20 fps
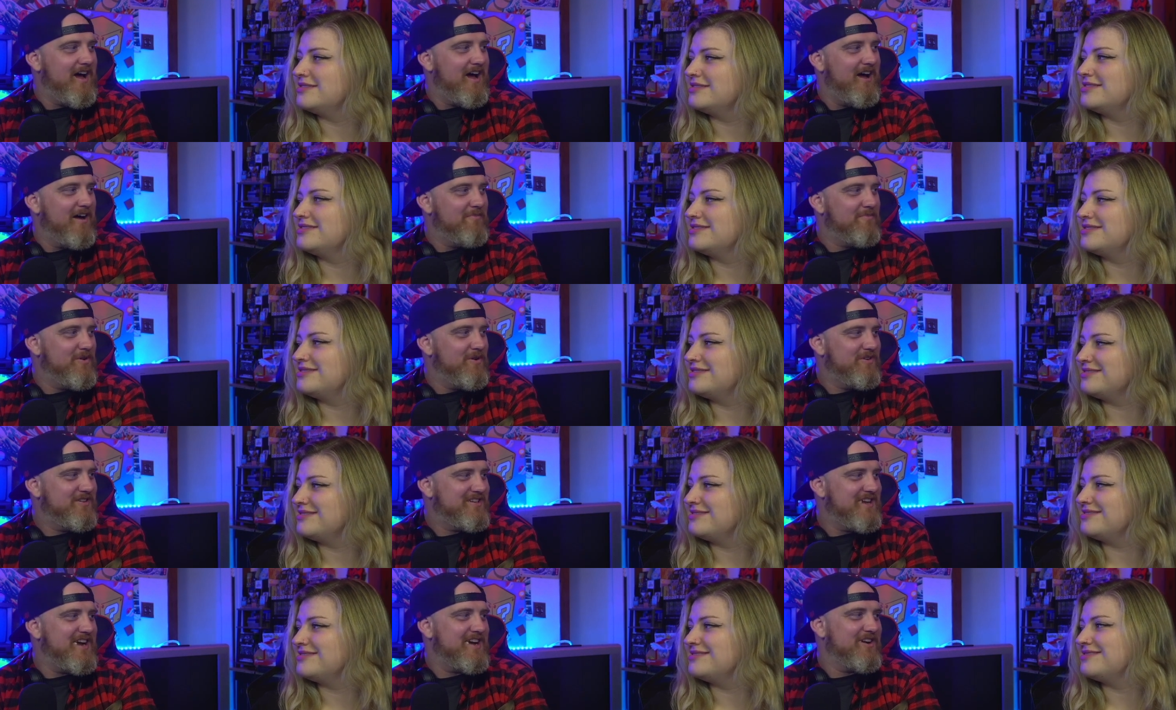Speaker 1: I'm gonna
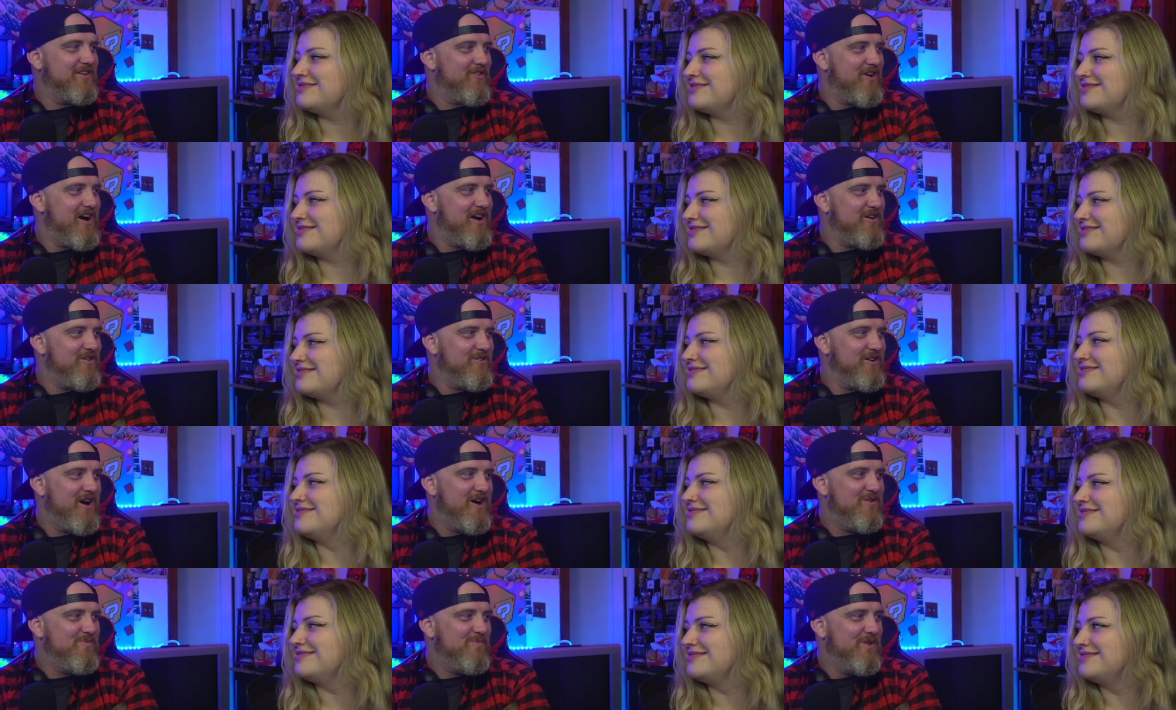take it right on
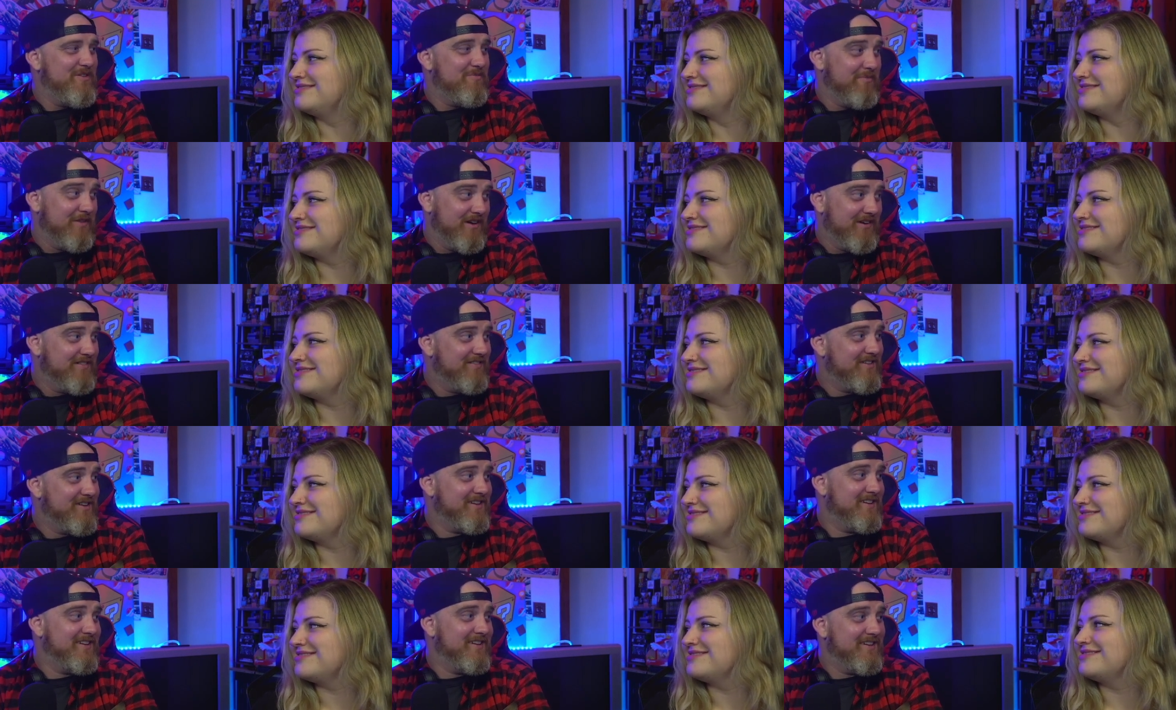home with me.
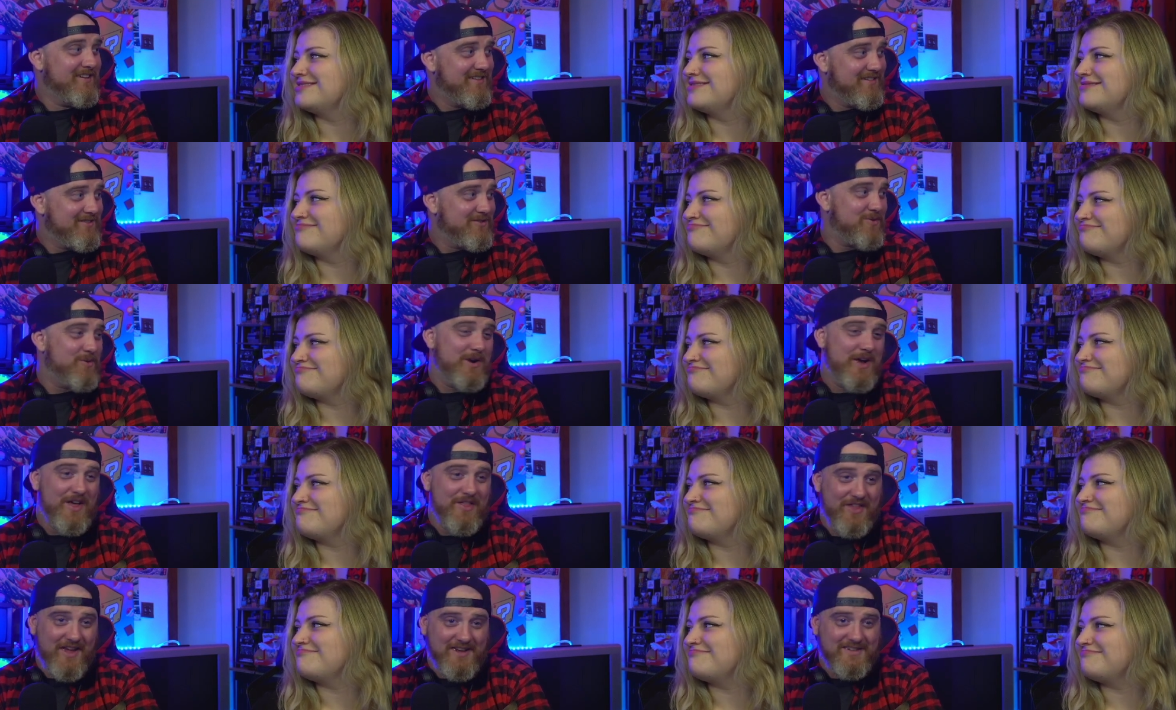That's what I
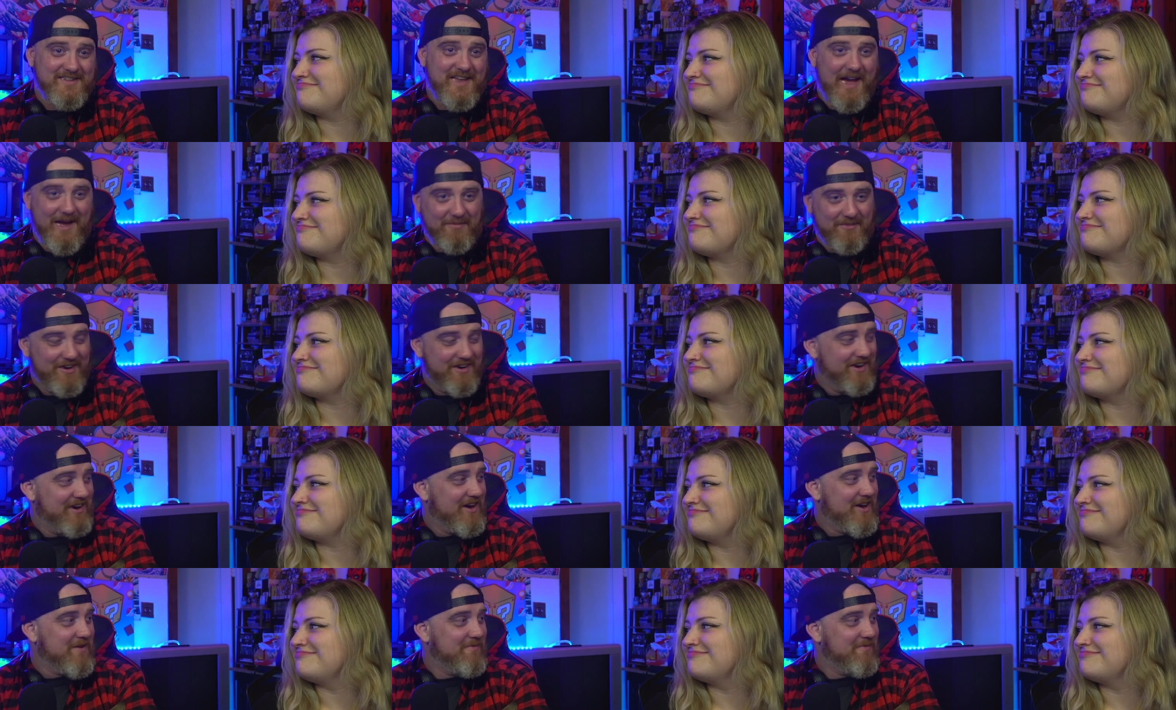think's happening here.